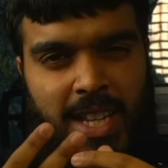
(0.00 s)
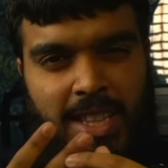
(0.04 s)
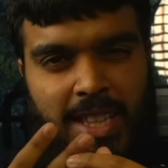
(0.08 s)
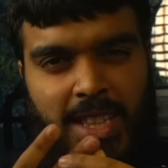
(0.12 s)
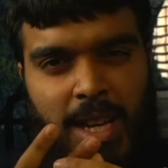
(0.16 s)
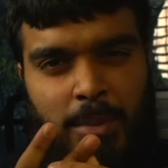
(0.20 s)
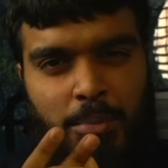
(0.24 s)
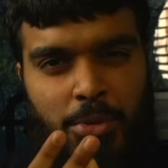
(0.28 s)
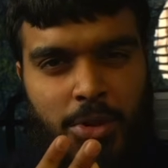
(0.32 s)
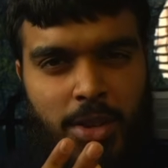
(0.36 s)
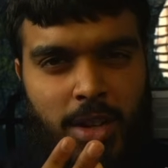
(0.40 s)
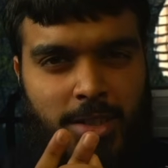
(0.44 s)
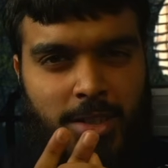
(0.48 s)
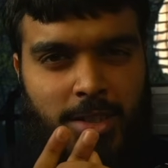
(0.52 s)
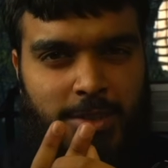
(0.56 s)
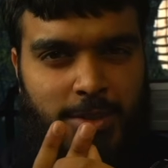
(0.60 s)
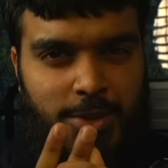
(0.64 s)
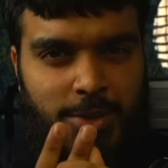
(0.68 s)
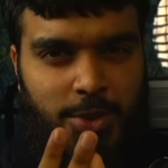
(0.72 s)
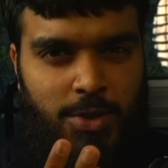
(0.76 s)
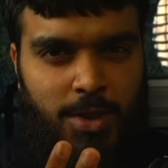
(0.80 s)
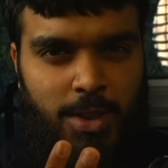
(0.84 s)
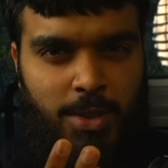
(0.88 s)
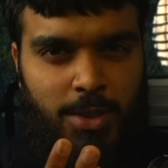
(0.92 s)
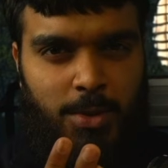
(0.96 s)
that productive
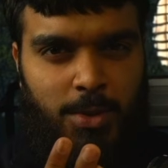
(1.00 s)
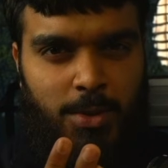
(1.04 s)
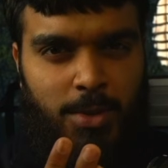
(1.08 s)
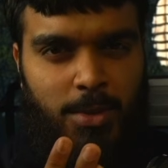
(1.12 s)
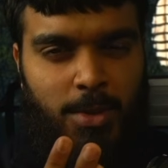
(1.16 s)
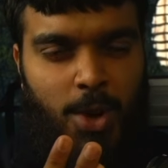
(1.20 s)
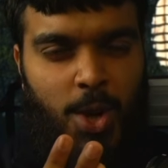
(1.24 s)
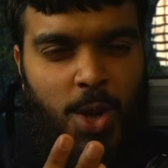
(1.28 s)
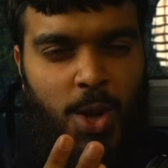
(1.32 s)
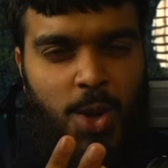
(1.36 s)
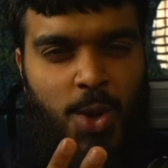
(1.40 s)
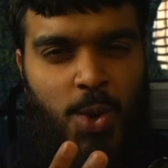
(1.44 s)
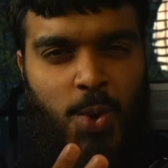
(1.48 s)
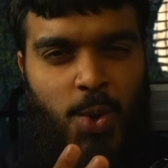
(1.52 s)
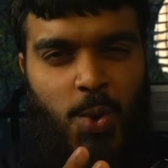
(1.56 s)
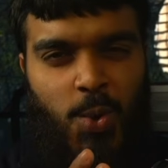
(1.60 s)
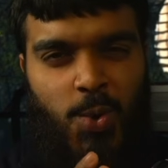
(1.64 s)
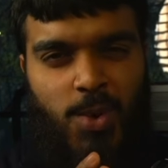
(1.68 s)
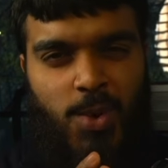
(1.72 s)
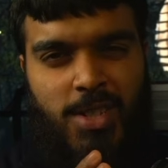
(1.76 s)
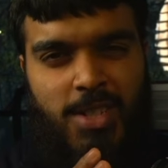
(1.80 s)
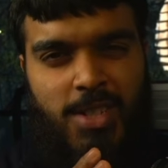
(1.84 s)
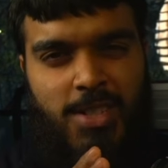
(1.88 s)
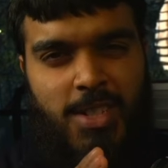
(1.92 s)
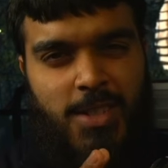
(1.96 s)
struggle, or
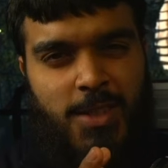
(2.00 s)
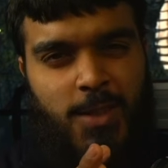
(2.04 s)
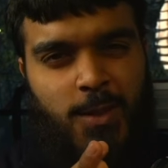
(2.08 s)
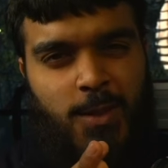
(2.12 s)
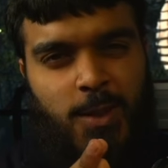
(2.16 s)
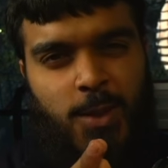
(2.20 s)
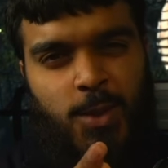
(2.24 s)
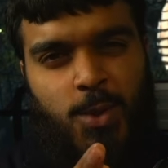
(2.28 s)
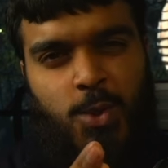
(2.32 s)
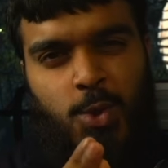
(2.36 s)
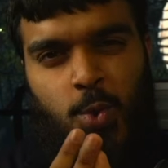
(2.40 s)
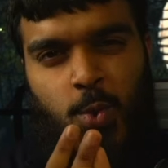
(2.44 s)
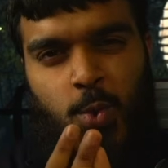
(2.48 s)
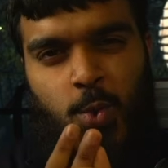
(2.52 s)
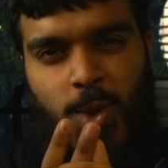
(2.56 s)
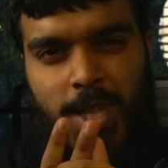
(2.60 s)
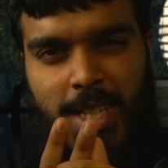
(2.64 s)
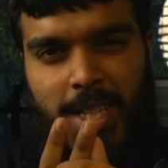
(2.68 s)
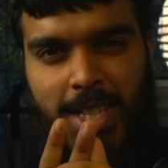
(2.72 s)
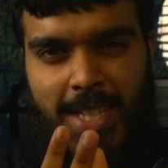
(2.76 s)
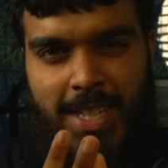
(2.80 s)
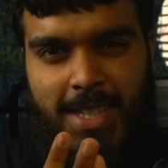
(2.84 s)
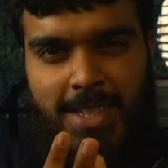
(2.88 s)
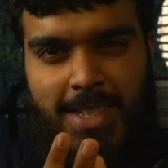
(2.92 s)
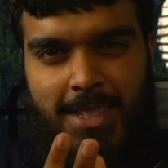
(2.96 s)
does this feel too
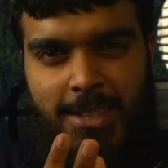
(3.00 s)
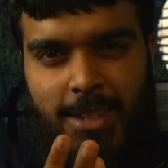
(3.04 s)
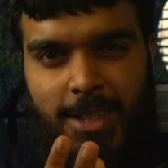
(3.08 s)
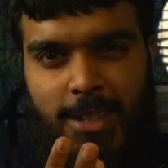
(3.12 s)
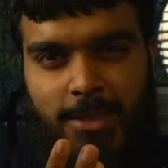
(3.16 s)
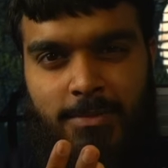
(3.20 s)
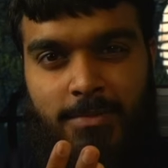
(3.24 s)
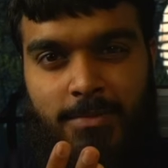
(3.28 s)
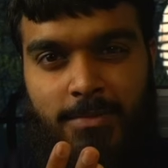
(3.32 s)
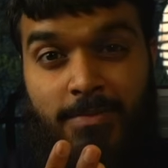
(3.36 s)
easy?